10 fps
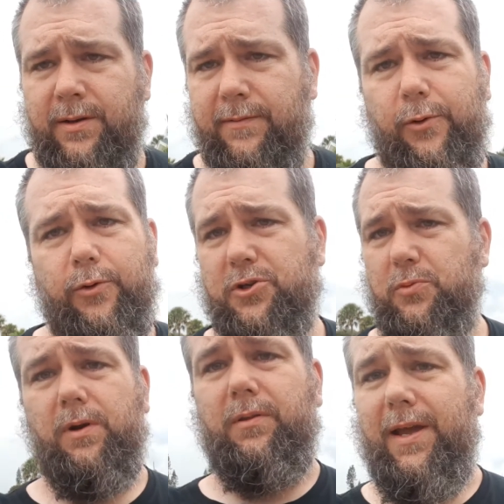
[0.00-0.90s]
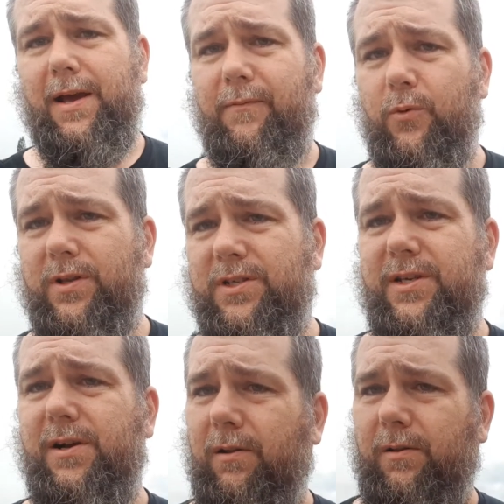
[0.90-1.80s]
Of course, you would only have one
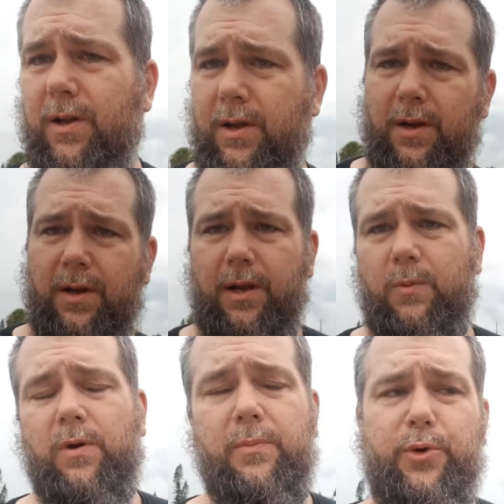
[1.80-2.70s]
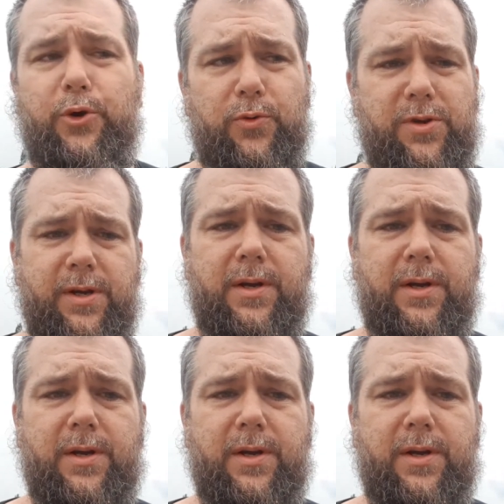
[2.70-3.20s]
seal and one boot.